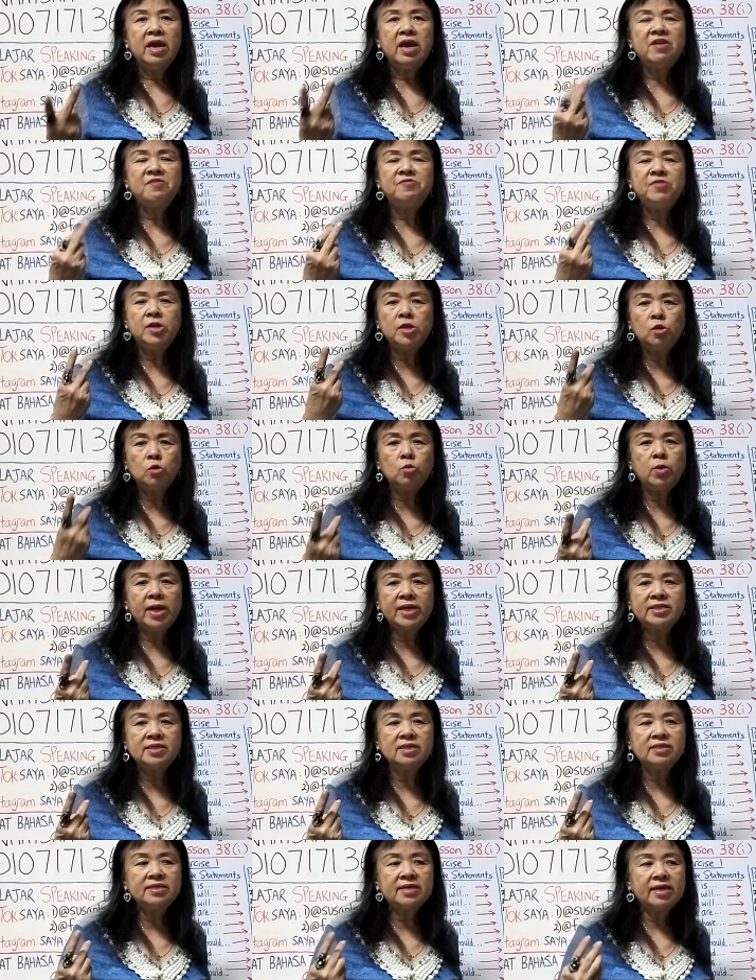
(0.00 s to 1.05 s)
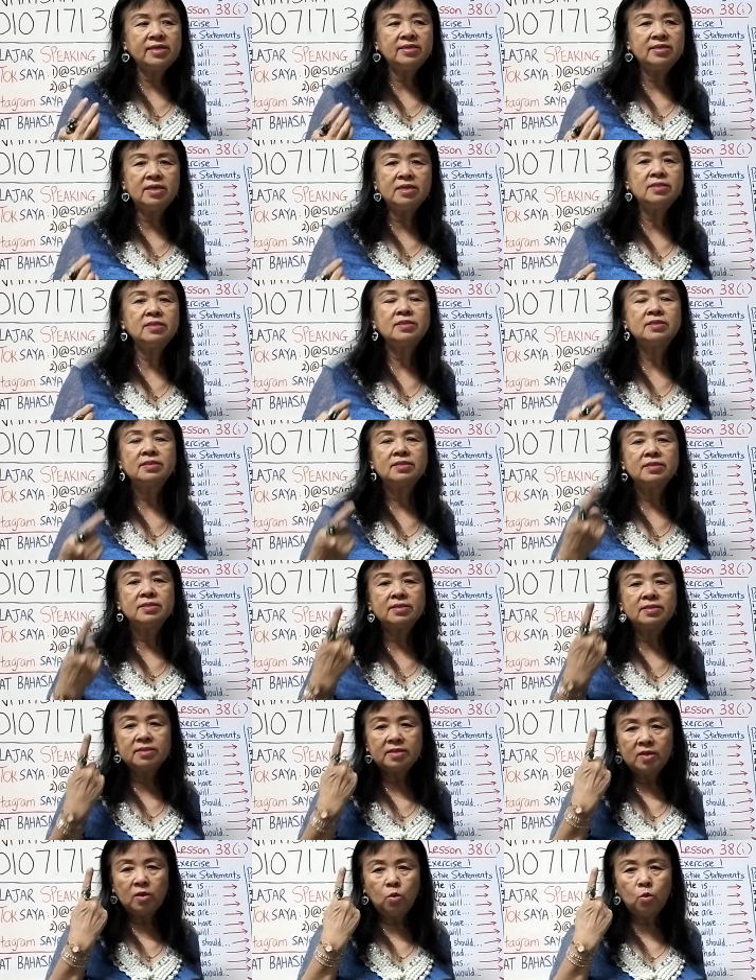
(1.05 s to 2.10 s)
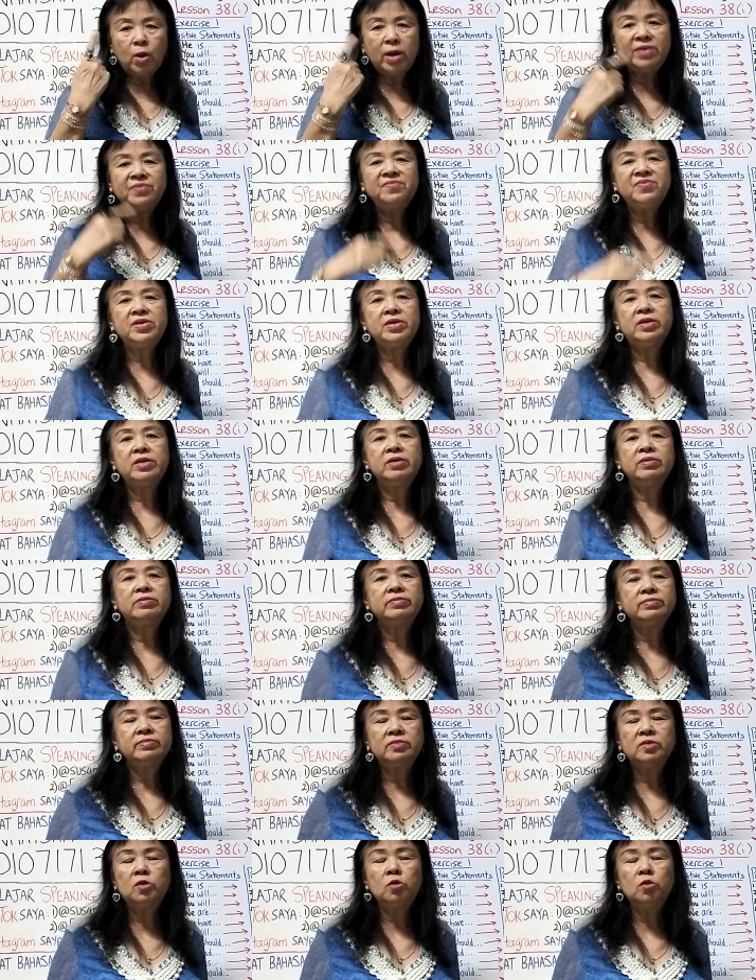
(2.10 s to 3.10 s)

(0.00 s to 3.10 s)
every 2 exercises, 1 video,